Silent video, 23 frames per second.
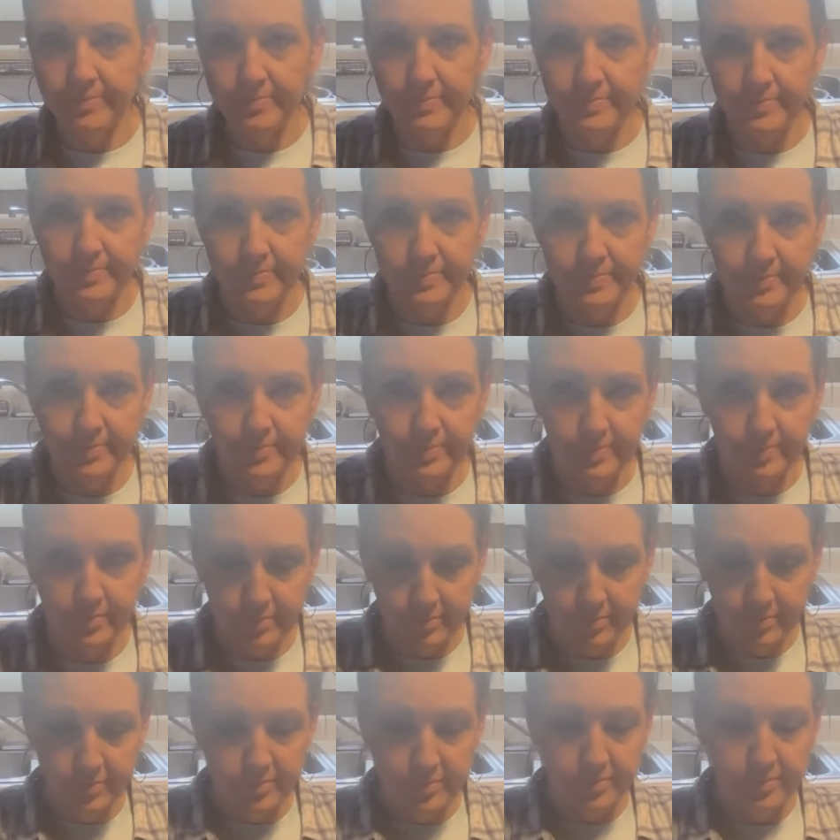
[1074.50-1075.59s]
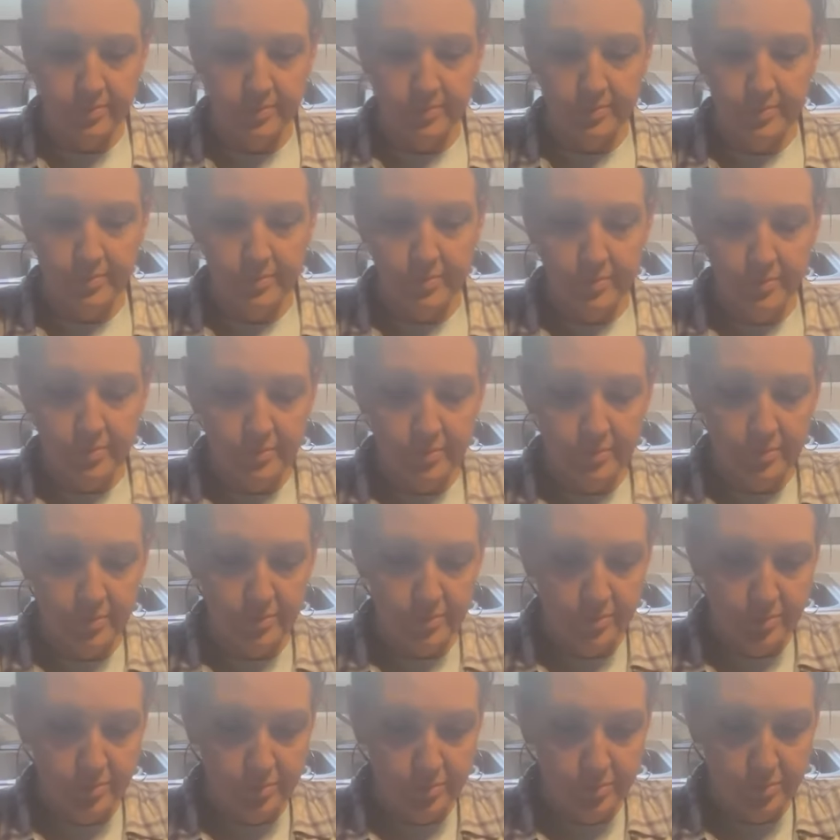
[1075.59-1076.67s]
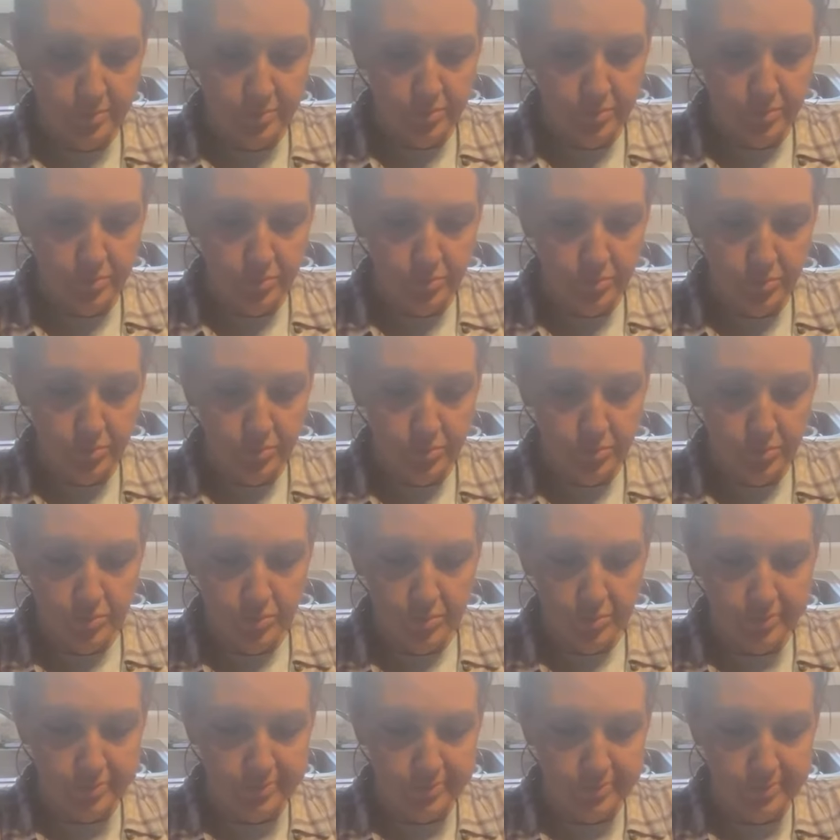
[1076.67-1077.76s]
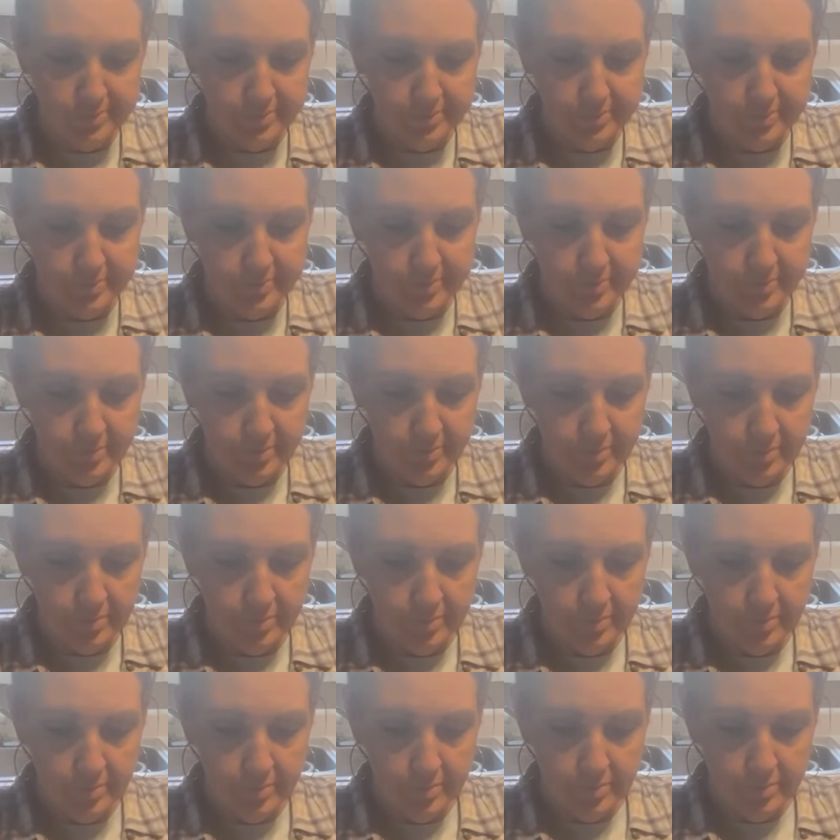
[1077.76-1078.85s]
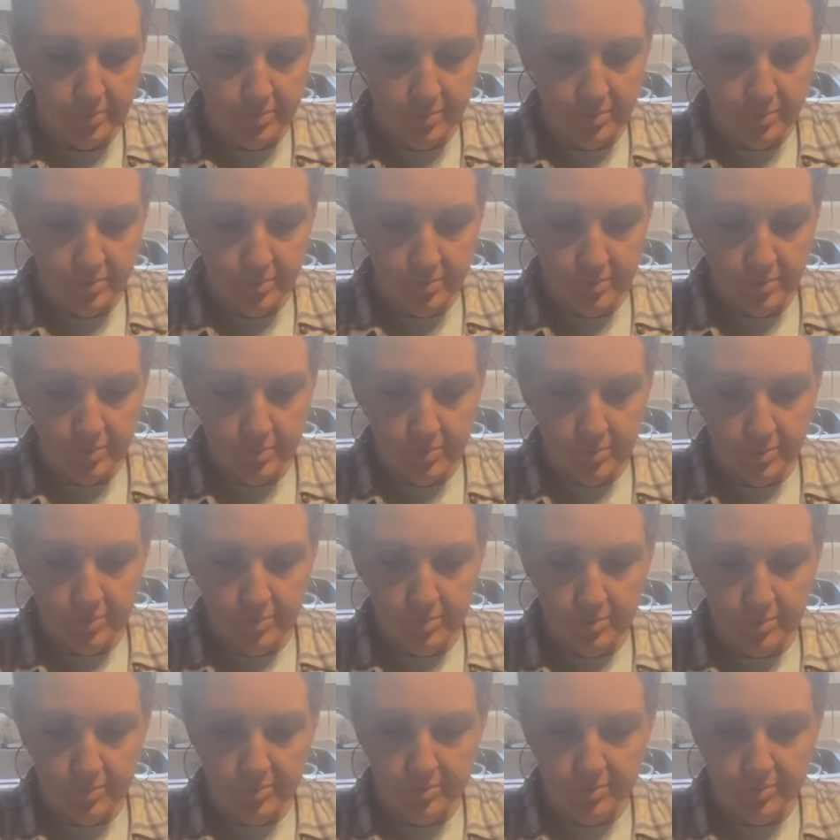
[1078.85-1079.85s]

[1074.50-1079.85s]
(no one is talking)